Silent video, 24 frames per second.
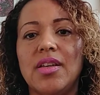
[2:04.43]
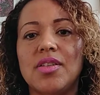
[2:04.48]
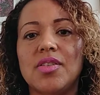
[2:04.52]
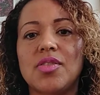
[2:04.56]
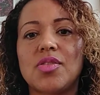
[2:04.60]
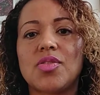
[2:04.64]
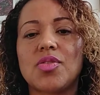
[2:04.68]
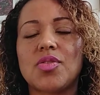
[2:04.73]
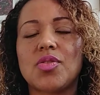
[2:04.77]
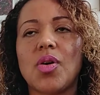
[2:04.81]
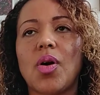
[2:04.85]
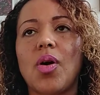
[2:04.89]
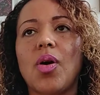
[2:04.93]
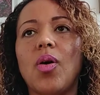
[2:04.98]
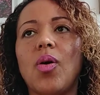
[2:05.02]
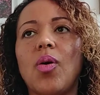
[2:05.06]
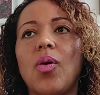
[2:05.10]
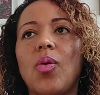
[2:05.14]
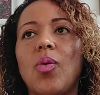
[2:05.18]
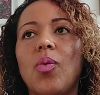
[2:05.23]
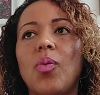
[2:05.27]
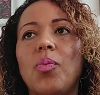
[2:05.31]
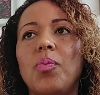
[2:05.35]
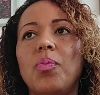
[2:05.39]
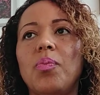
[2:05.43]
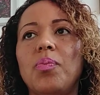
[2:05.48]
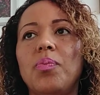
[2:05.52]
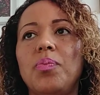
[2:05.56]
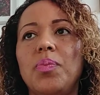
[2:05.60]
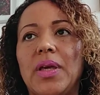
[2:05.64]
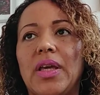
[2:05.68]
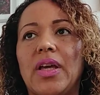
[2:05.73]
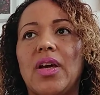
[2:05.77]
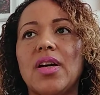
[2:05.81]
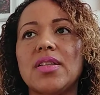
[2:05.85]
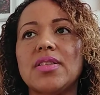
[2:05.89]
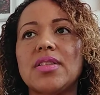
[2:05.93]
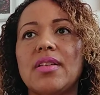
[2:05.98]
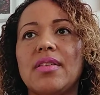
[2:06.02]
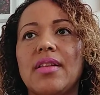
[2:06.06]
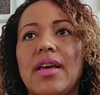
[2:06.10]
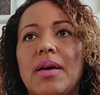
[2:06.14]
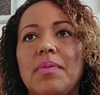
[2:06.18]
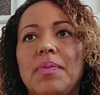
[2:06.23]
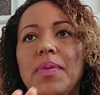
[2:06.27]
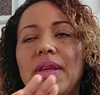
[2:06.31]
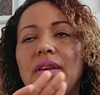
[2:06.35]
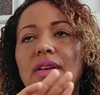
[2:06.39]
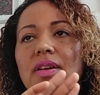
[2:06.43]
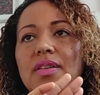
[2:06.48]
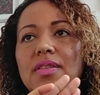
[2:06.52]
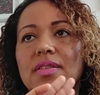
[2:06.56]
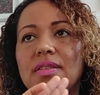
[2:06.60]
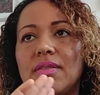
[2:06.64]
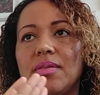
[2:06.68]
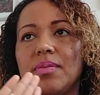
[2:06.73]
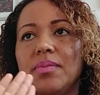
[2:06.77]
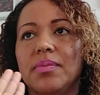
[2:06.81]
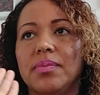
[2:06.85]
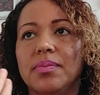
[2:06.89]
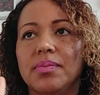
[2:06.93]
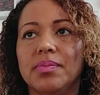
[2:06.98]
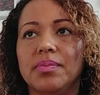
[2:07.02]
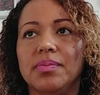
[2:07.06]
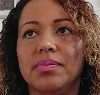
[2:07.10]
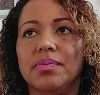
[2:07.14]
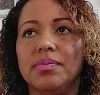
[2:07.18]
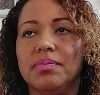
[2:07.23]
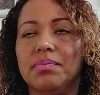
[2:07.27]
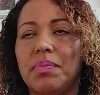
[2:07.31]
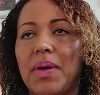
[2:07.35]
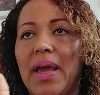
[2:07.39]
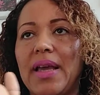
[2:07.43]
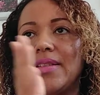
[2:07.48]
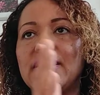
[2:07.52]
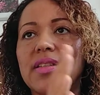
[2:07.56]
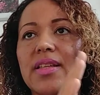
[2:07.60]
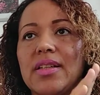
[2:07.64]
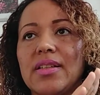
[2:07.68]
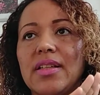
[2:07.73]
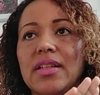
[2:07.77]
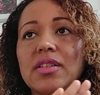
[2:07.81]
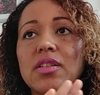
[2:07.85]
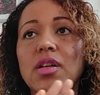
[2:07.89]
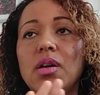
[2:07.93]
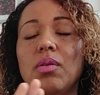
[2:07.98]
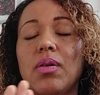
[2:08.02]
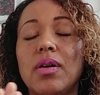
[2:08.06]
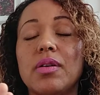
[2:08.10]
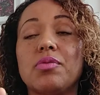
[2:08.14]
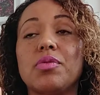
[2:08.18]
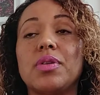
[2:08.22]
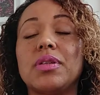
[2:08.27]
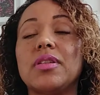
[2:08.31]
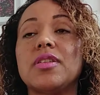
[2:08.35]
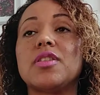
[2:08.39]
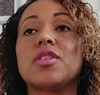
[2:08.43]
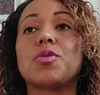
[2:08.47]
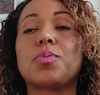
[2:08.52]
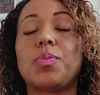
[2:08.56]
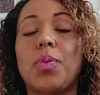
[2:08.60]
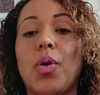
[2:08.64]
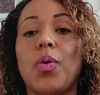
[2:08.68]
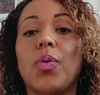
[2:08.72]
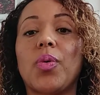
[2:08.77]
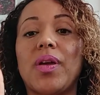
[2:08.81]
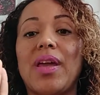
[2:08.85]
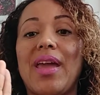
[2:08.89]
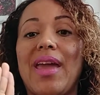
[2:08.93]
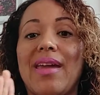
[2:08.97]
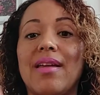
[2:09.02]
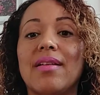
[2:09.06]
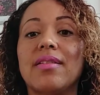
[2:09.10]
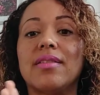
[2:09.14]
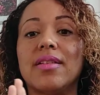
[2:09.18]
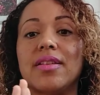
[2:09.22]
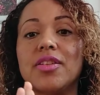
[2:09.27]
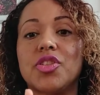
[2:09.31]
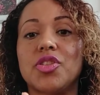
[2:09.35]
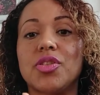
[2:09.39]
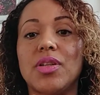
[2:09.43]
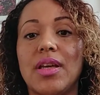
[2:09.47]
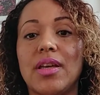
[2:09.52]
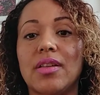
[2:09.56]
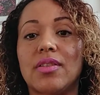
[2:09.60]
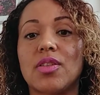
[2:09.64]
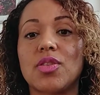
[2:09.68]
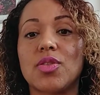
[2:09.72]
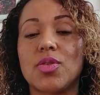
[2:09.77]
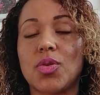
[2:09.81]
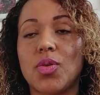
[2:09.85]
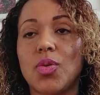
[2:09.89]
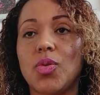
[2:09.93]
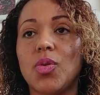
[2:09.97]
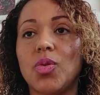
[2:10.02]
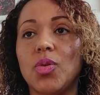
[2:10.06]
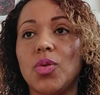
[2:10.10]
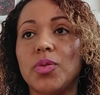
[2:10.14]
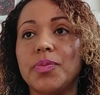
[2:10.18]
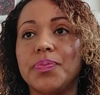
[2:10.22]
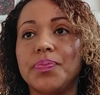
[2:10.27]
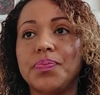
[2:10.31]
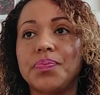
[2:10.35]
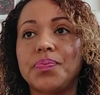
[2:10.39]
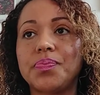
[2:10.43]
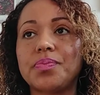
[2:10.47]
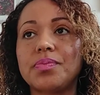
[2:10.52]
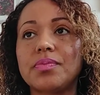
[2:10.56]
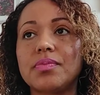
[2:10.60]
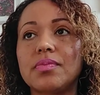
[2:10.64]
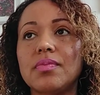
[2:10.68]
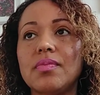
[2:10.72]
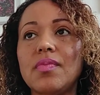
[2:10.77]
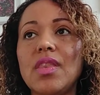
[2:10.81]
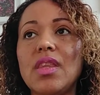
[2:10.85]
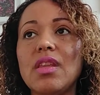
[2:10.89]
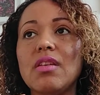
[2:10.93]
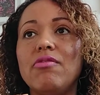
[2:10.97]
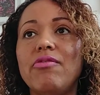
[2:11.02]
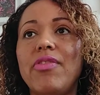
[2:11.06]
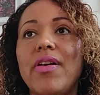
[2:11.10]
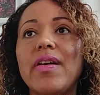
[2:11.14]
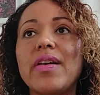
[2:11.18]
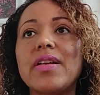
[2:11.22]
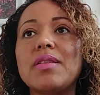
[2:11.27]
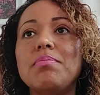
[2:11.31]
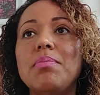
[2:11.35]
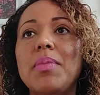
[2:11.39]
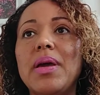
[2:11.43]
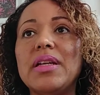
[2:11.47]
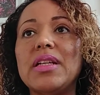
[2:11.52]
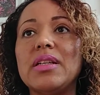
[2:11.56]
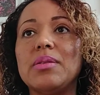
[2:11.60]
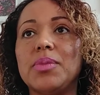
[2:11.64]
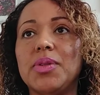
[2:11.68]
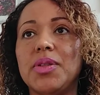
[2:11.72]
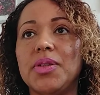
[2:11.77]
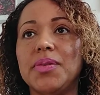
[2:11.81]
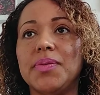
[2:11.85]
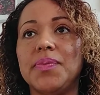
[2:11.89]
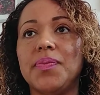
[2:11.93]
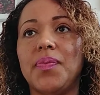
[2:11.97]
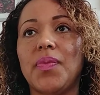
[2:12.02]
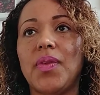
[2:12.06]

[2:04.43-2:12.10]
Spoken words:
So because of that, because basically no one really spoke English at the school, very minimal.